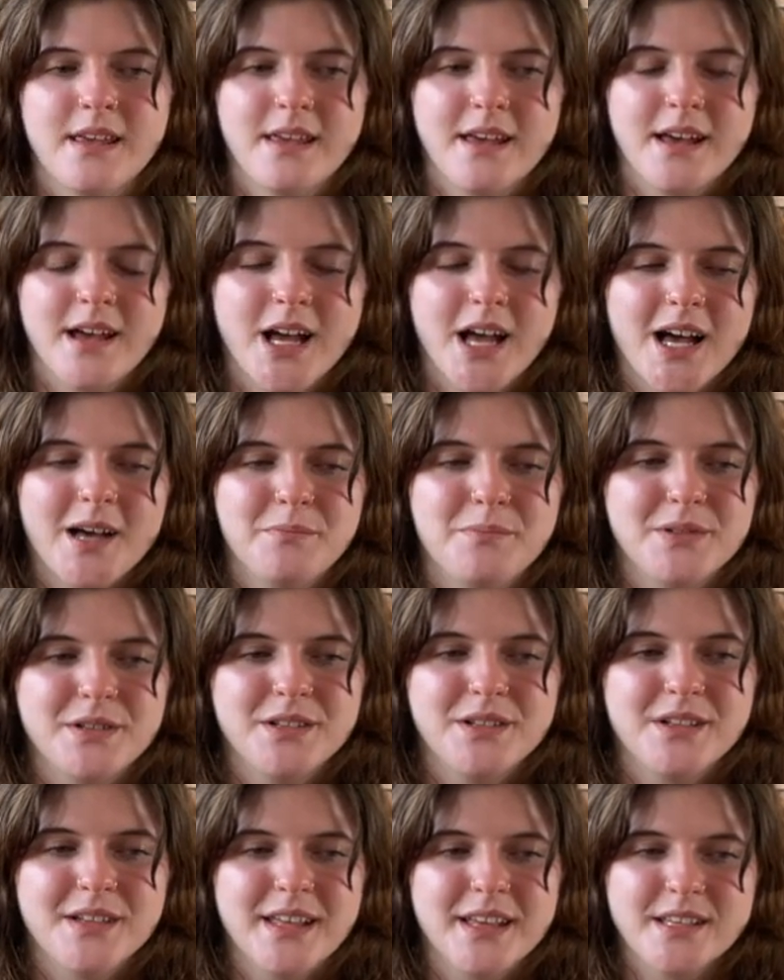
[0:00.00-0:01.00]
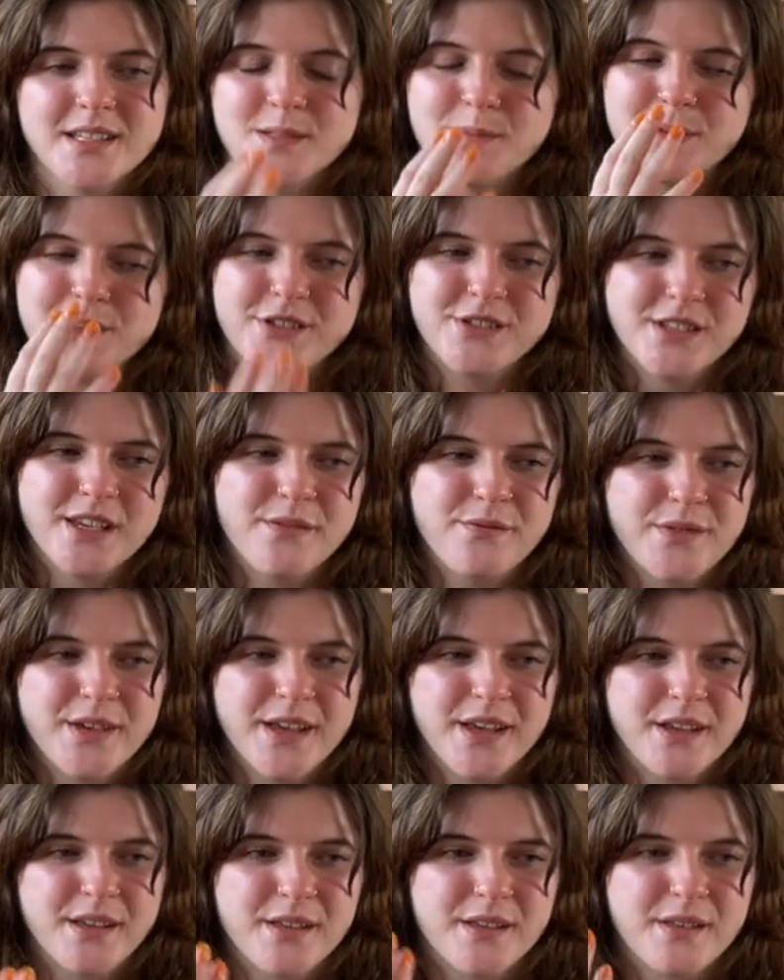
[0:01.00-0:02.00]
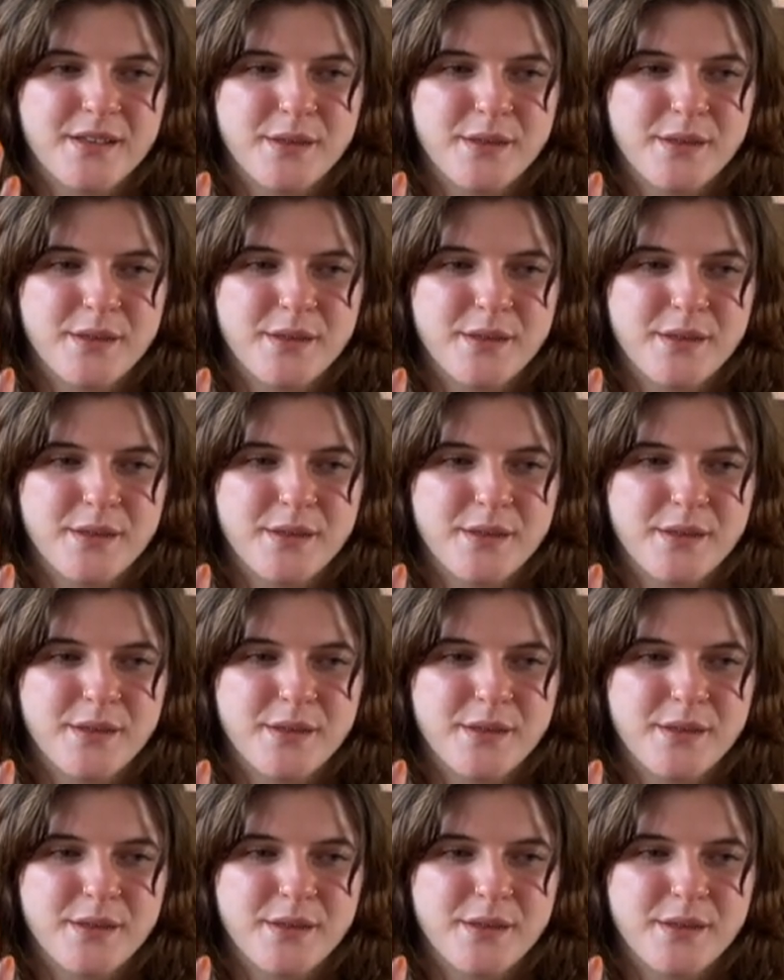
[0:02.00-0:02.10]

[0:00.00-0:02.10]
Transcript: a couple like specific